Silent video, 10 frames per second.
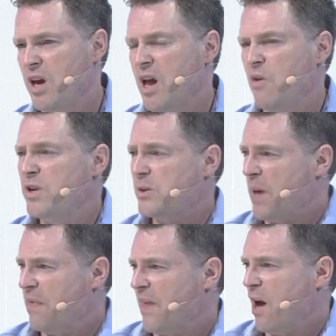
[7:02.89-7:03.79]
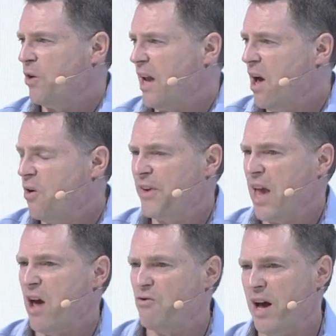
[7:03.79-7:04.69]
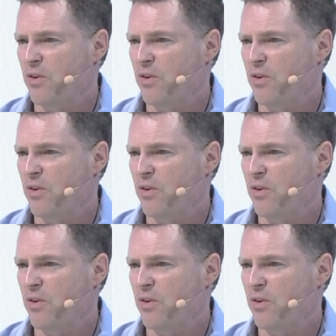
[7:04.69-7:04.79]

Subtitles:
If we spent that on healthcare around the